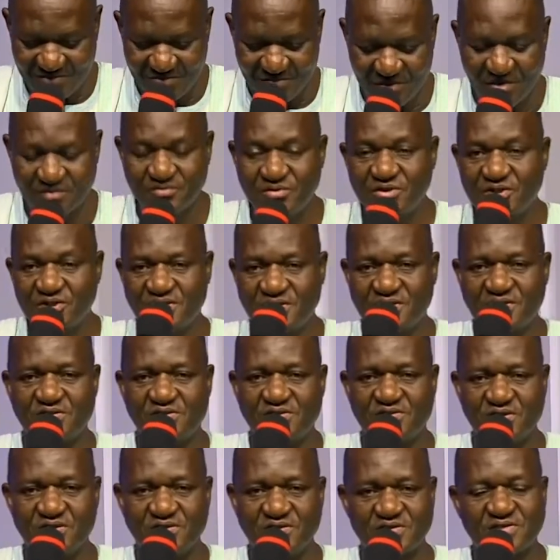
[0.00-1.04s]
of
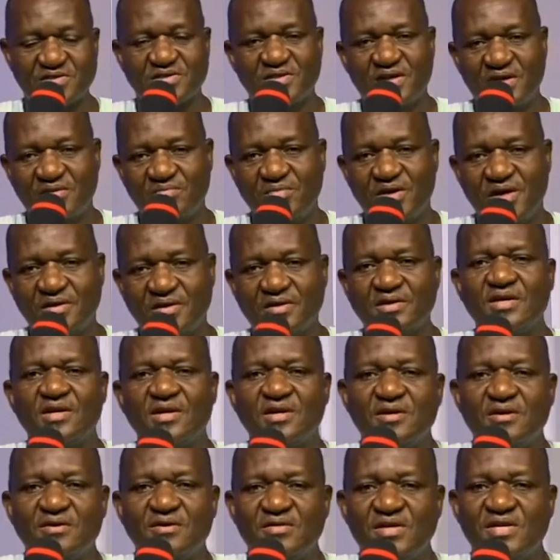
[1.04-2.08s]
Jesus. Amen.
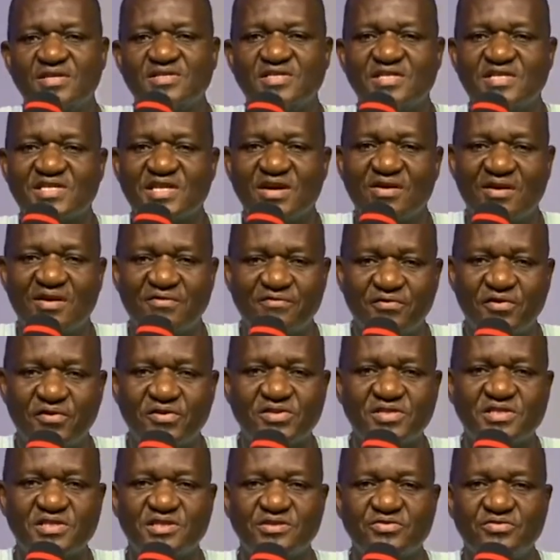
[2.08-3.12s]
This is our
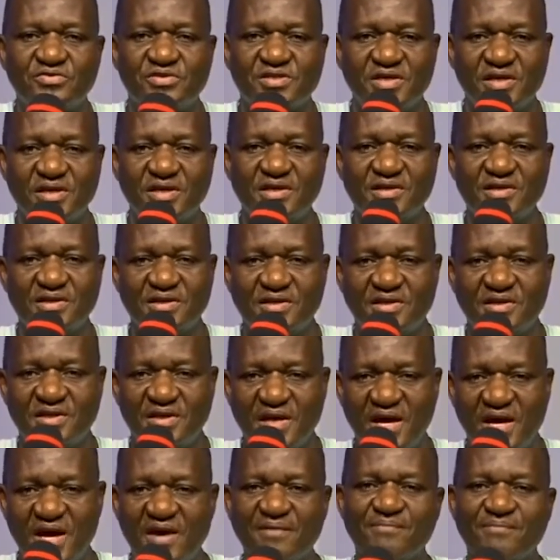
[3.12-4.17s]
first Tuesday in the
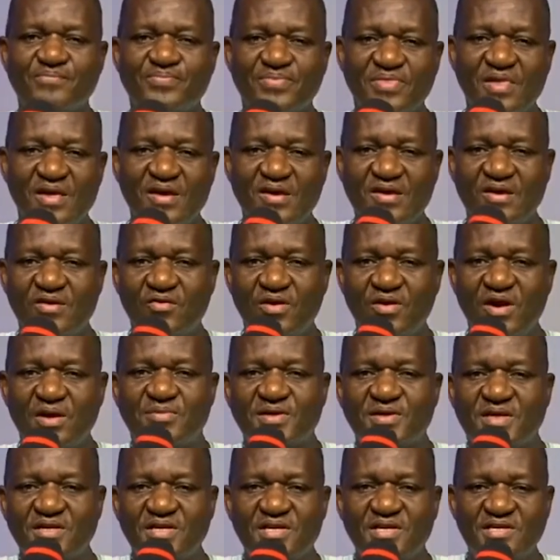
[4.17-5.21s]
year. We are
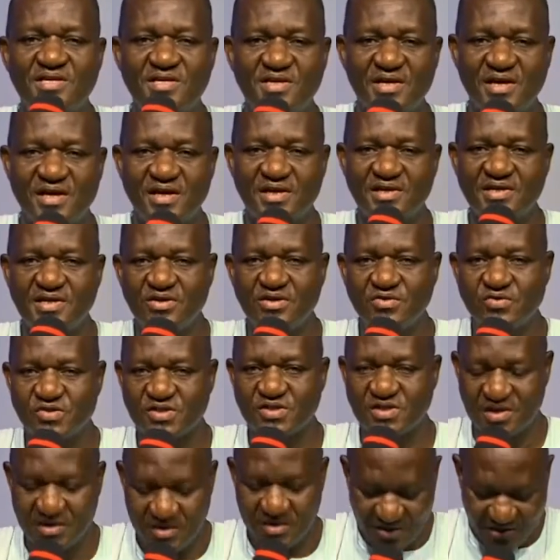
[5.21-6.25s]
beginning a new
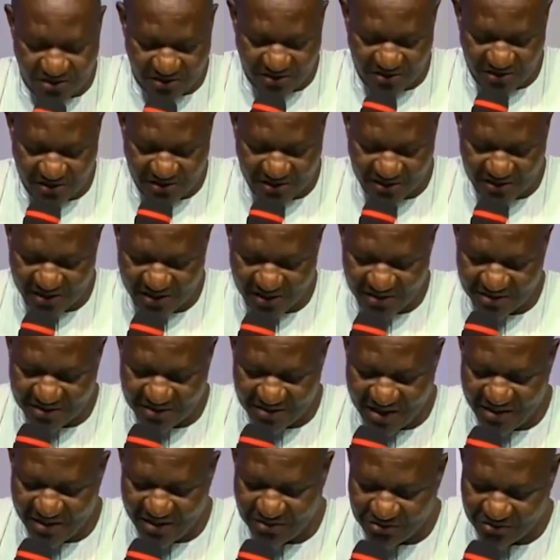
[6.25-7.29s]
series. It's
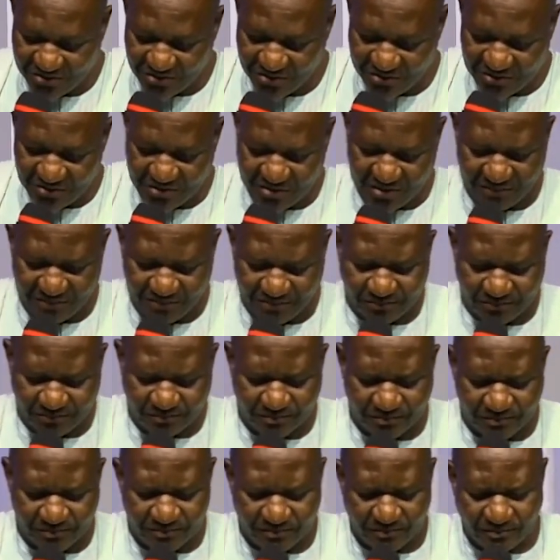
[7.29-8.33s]
entitled
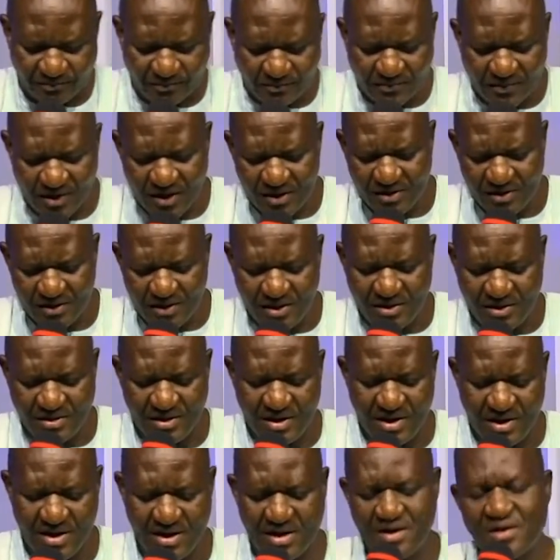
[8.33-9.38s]
The
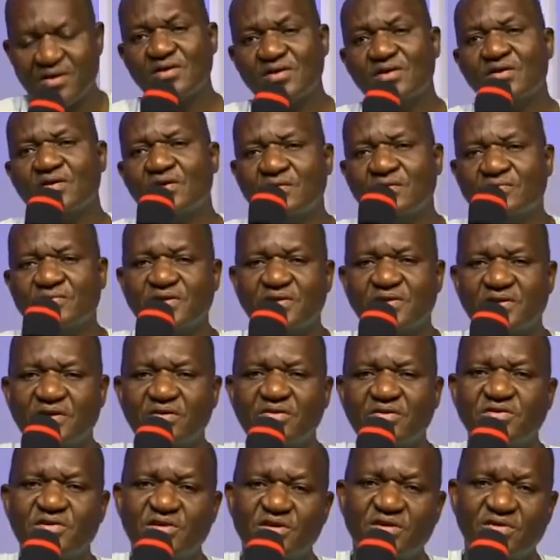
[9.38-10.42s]
Year of the
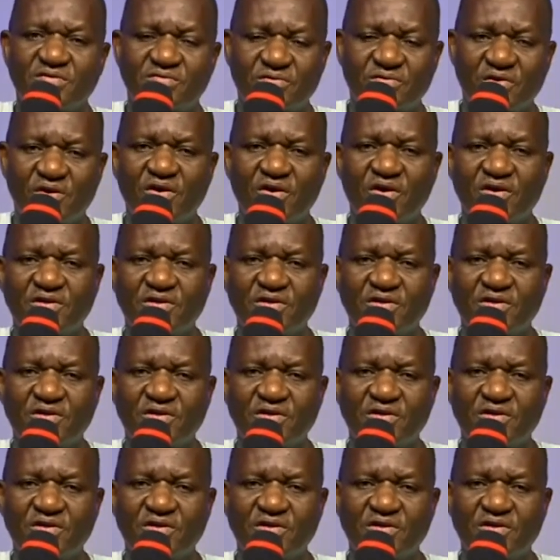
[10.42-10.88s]
Glory of God.